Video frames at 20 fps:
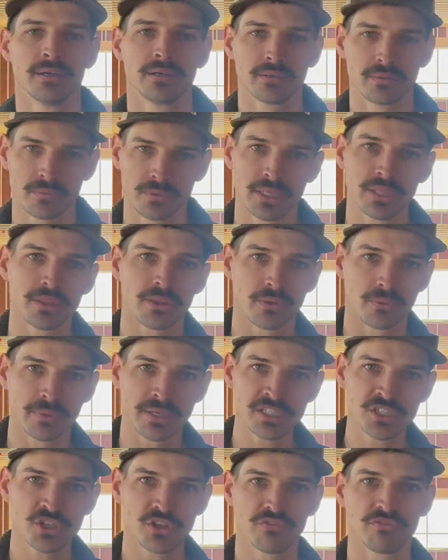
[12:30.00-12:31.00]
With the
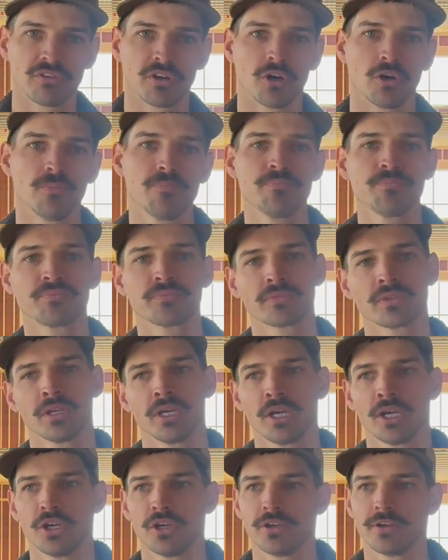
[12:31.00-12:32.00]
rigid foam,
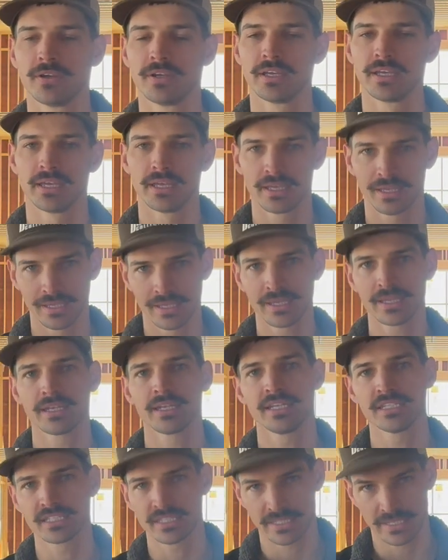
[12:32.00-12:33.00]
it
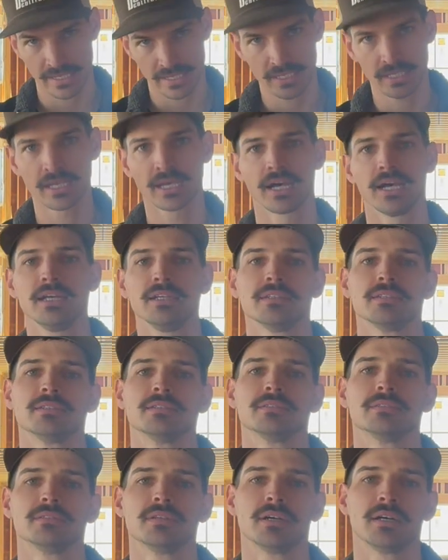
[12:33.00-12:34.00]
needs to get cut.
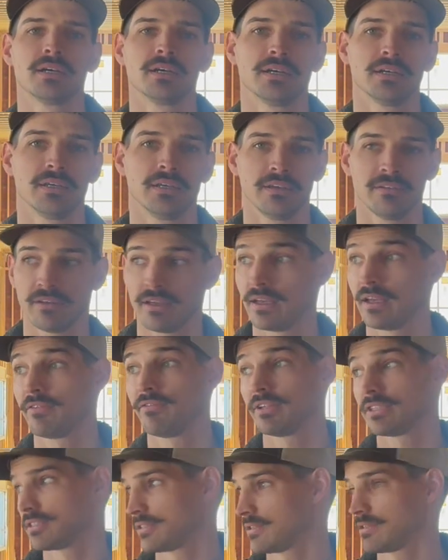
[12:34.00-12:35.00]
If
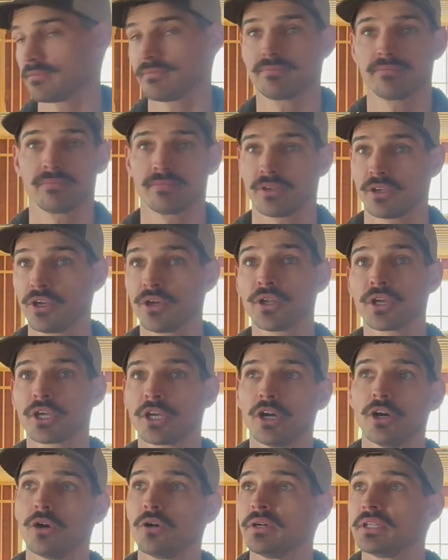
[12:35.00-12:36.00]
it's going to
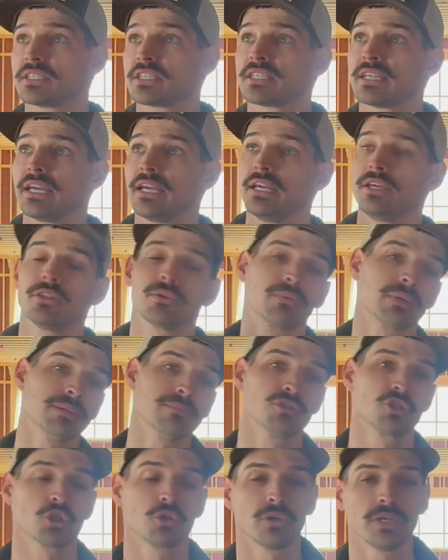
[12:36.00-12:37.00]
go in, say, the rim
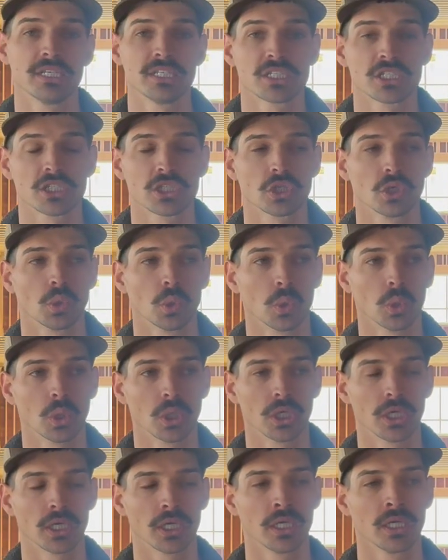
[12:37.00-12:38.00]
joist
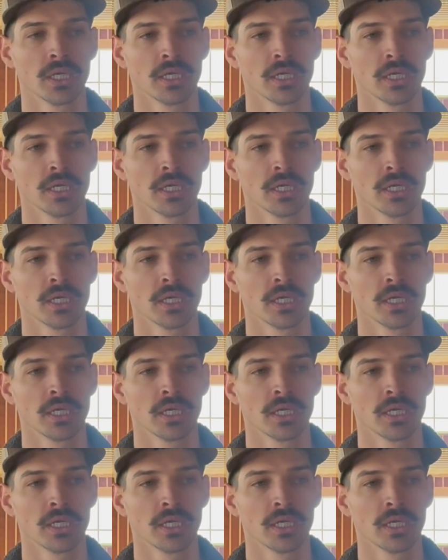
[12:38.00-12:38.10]
or